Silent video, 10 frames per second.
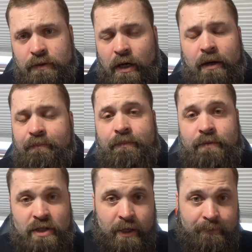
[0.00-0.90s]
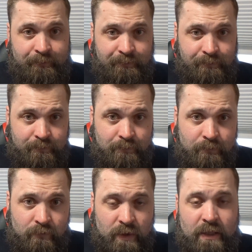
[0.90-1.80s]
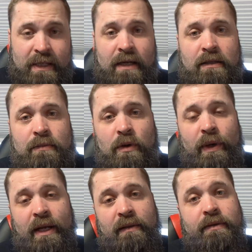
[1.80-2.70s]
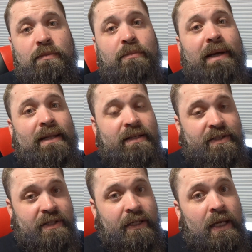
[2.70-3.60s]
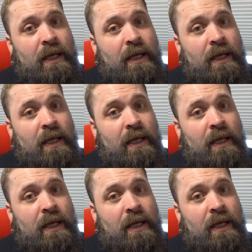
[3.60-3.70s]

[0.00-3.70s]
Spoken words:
Or sorry, not a little more weight, a little more band tension.